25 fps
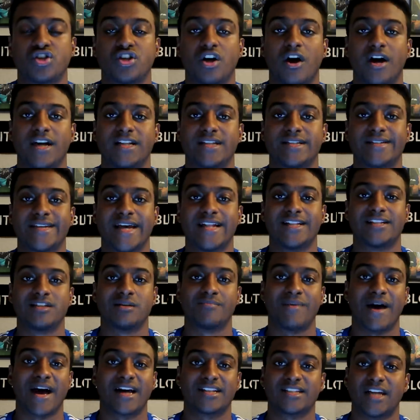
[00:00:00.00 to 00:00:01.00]
starting
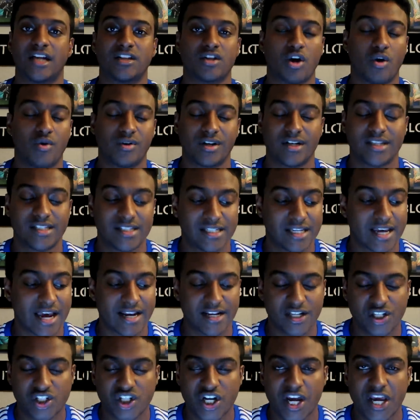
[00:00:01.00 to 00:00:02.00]
centre backs. I don't want to see
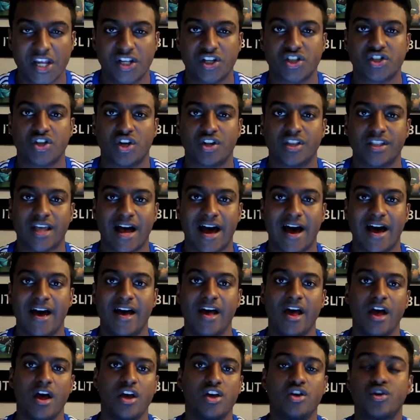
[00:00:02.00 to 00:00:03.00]
any changes on
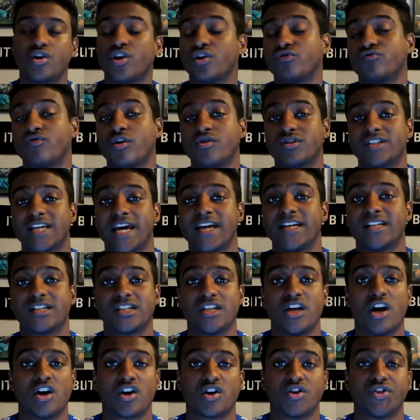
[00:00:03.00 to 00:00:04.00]
that. You can rotate
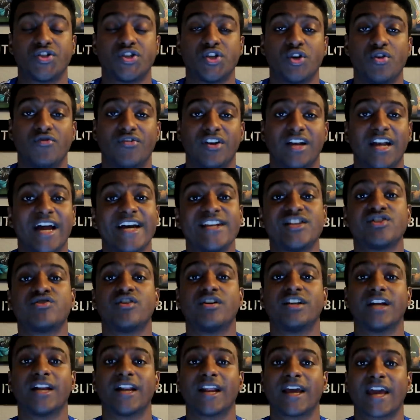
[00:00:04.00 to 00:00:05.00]
Thiago Silva later
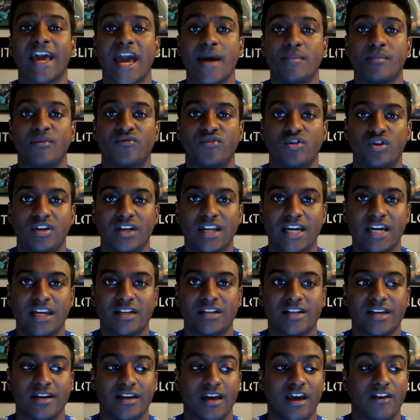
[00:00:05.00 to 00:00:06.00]
on in the game if you
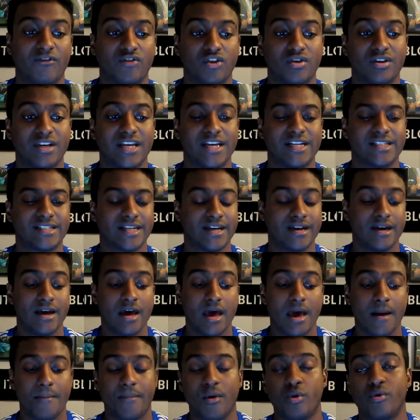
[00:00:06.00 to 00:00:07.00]
need it.
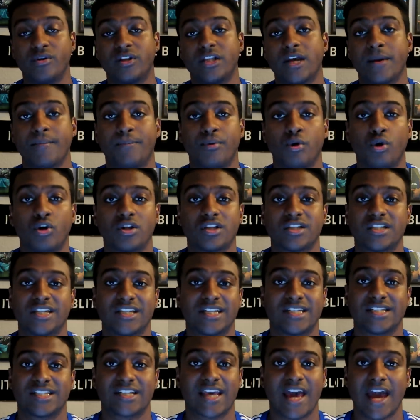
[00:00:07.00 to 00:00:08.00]
But with the importance
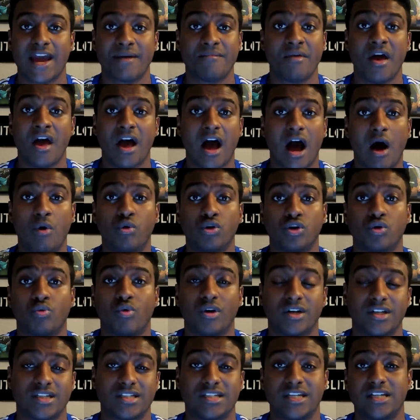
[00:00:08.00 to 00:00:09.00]
of this game, I wouldn't
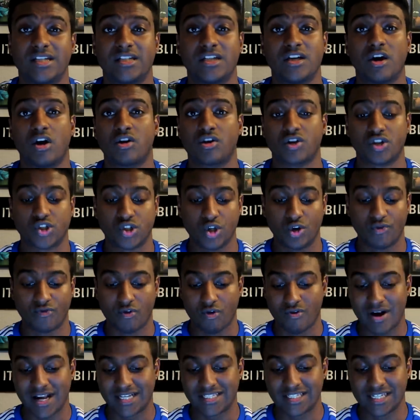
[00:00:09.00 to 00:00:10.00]
want to see Thiago
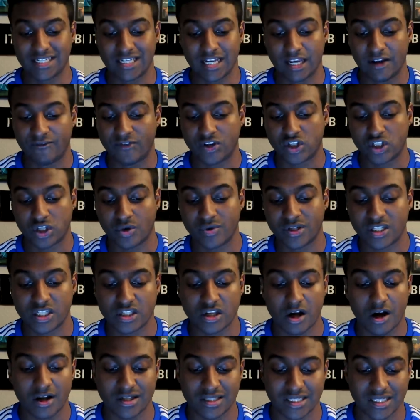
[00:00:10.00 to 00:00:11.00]
Silva rested either. So he
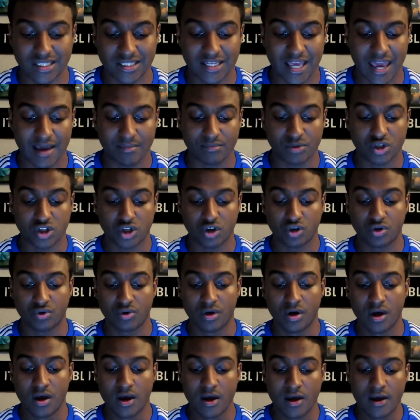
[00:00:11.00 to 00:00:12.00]
starts this game too.